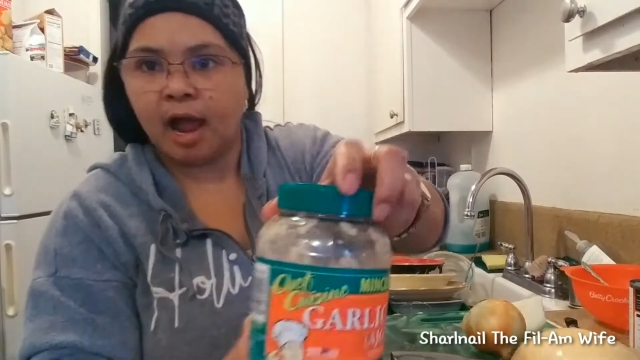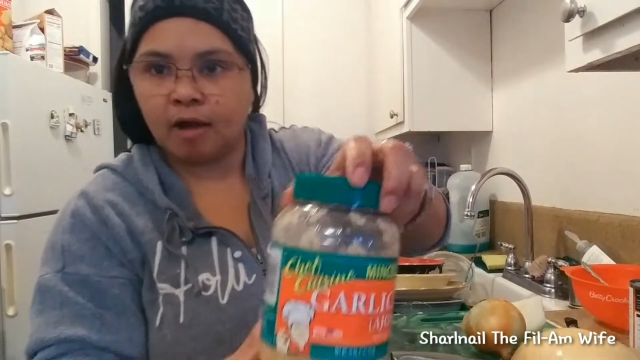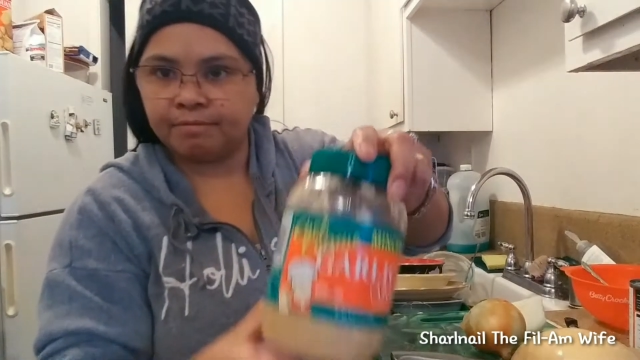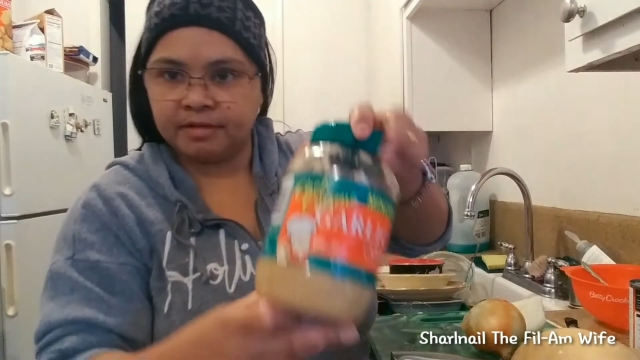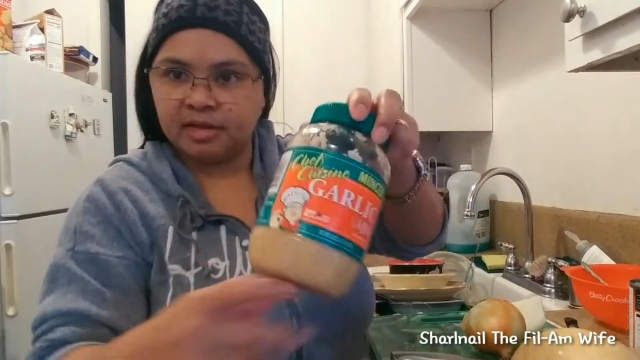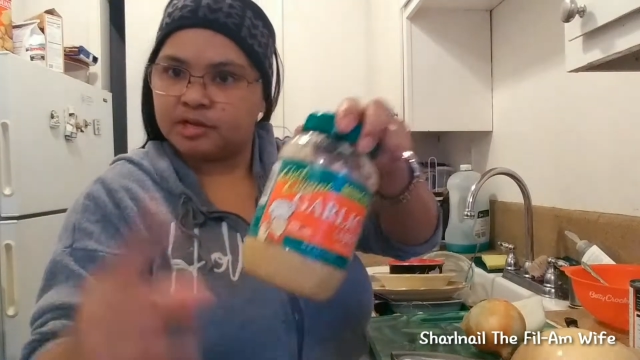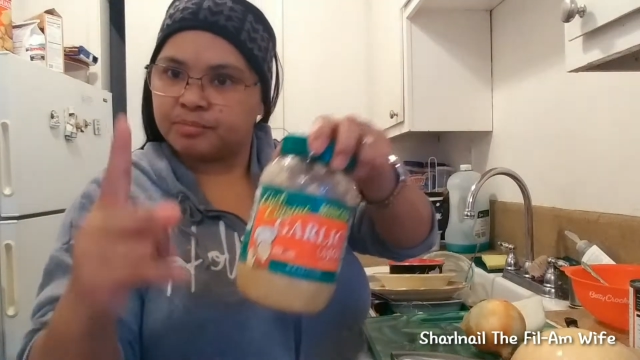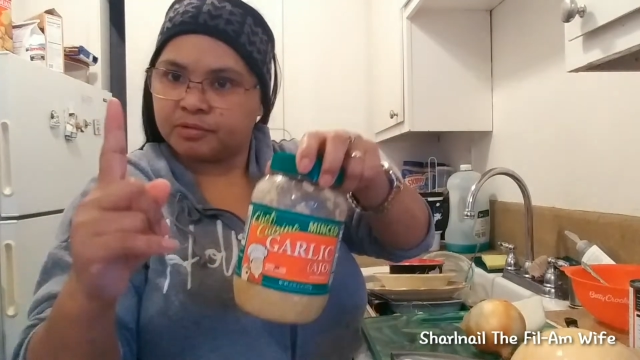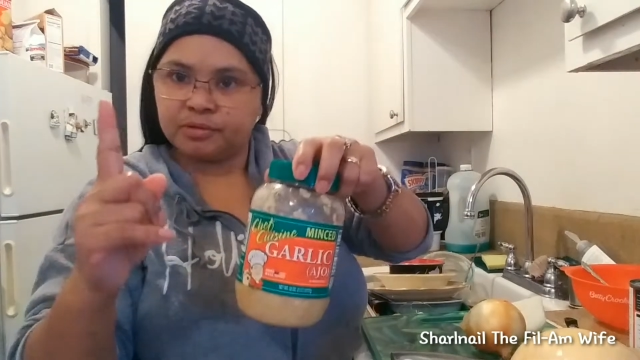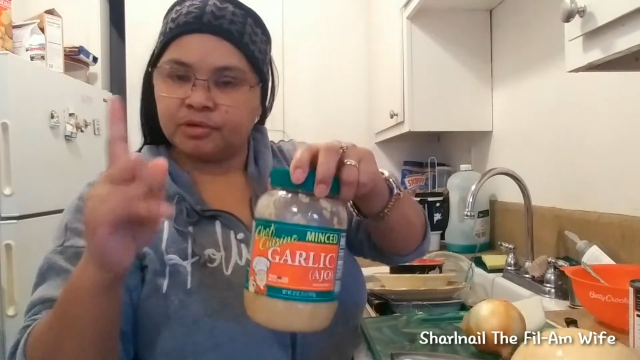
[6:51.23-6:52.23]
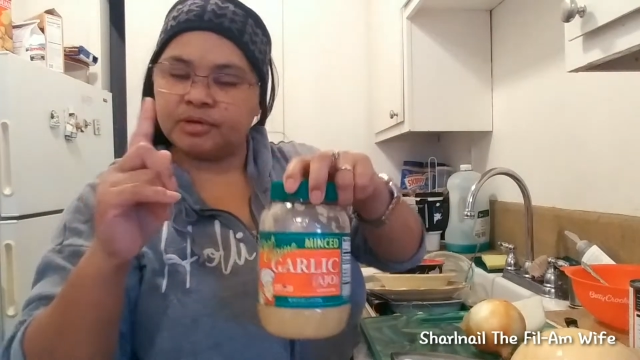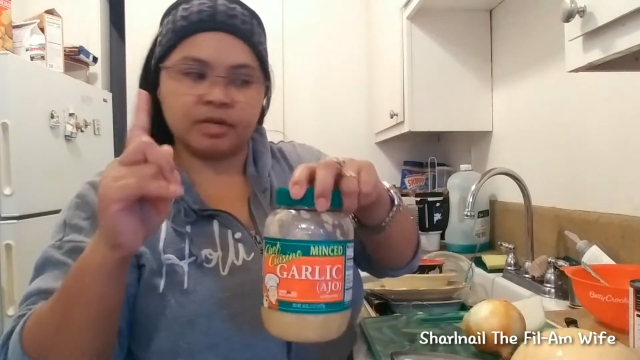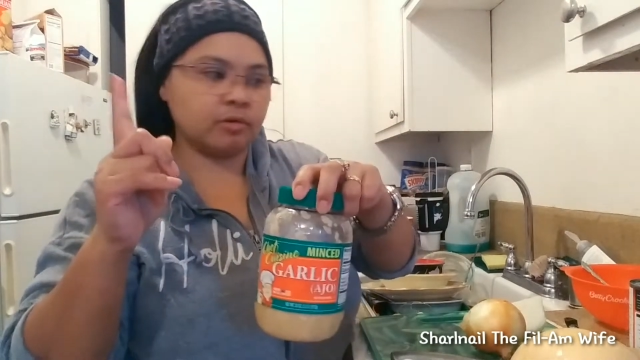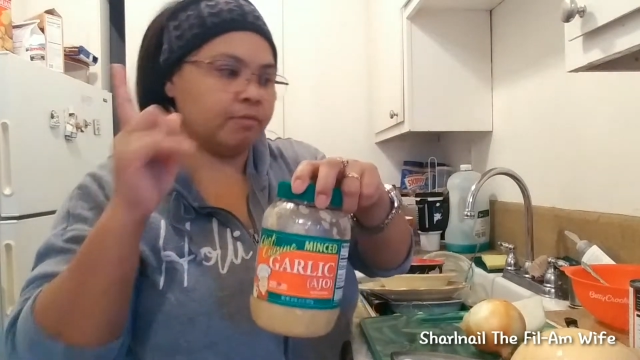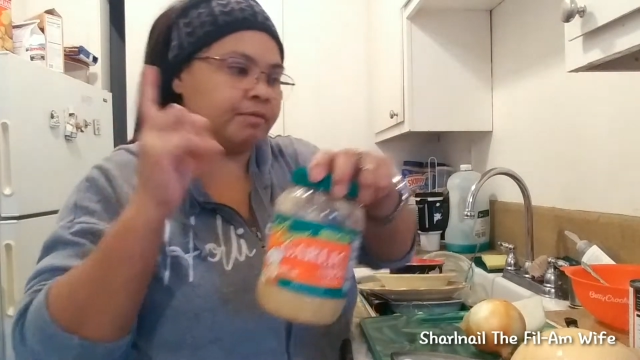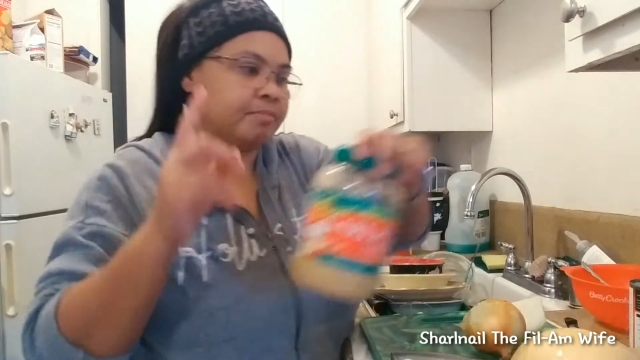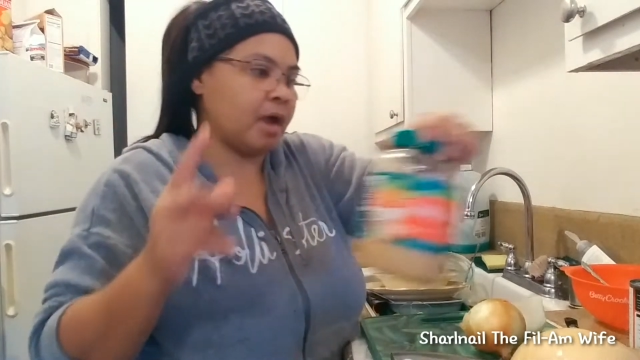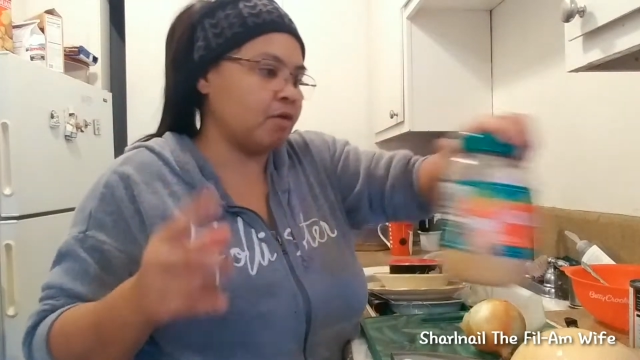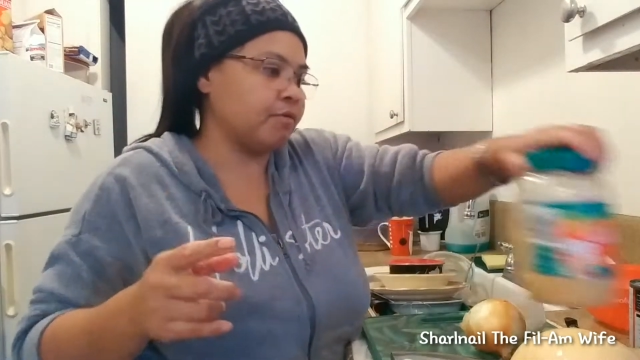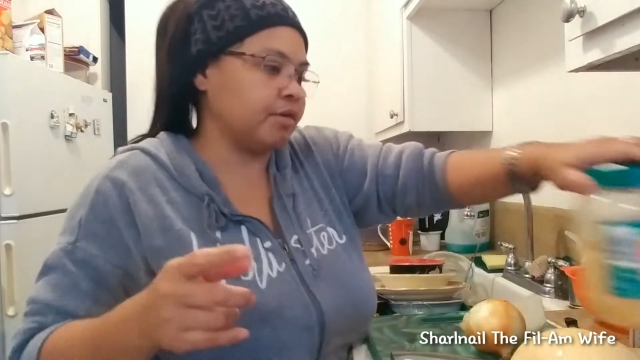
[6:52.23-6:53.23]
Half a teaspoon. Do not
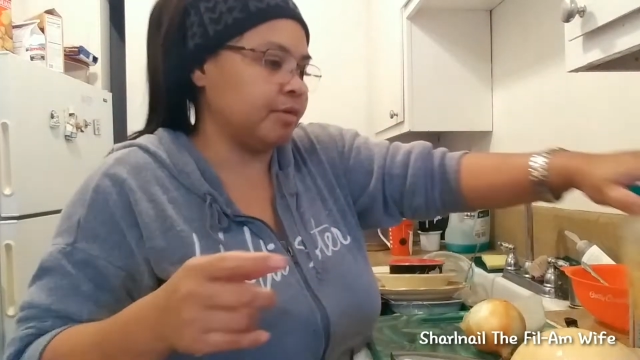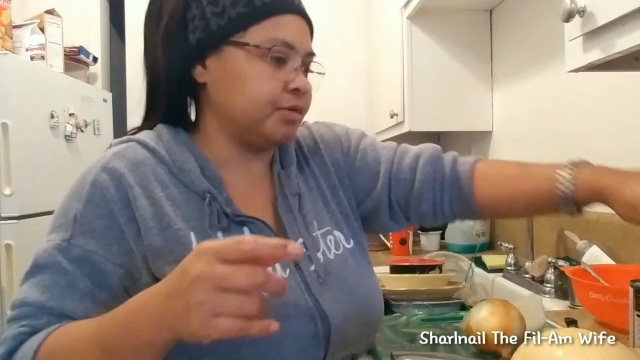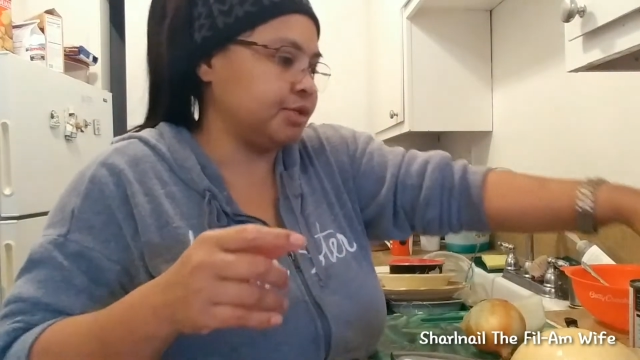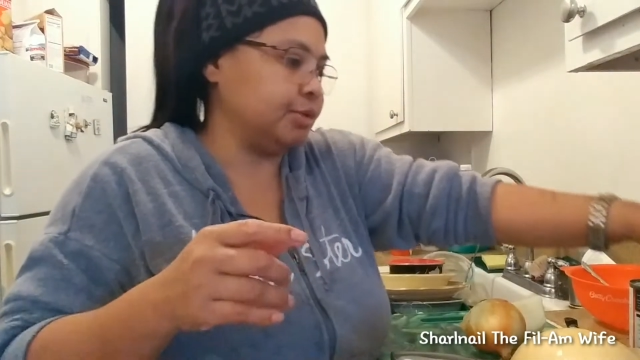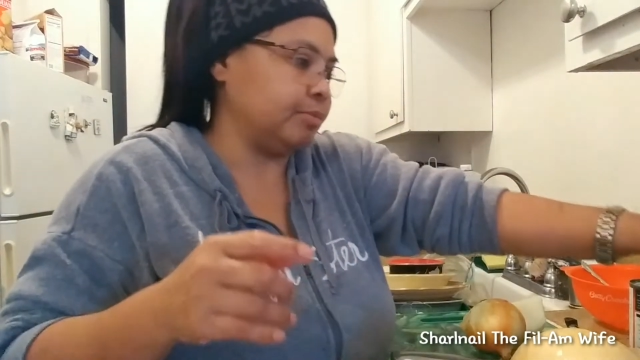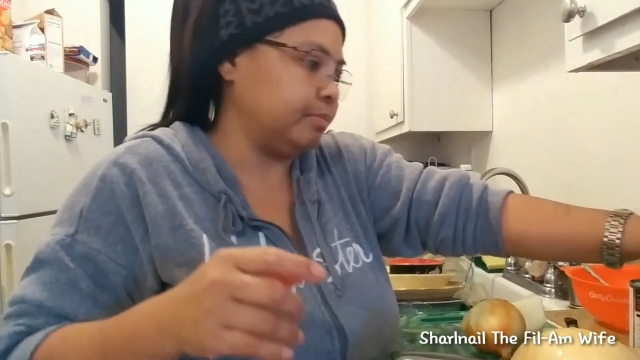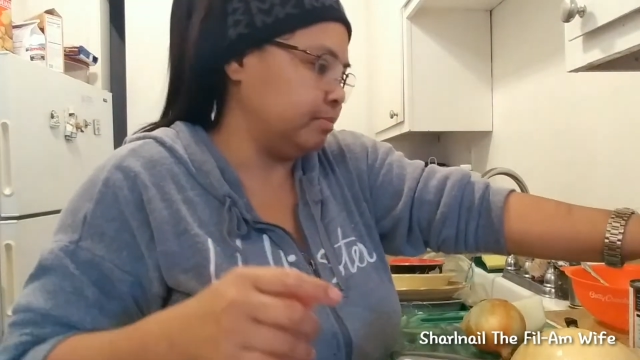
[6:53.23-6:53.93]
overpower the soup,